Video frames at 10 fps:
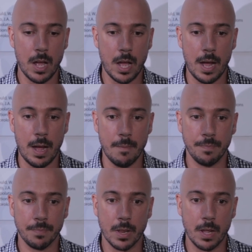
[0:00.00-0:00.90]

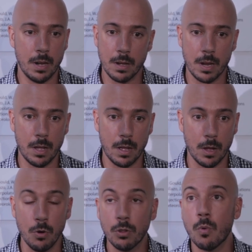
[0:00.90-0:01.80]
have
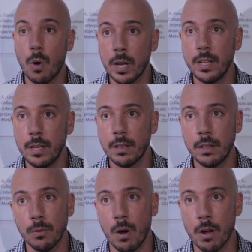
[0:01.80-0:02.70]
good quality
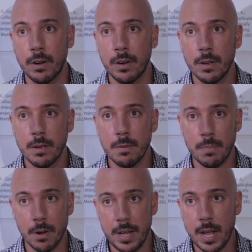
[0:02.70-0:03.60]
in the water,
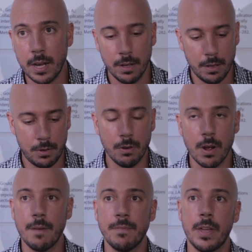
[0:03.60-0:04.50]
but then you
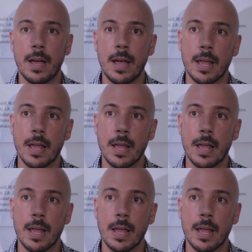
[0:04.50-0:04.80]
don't have the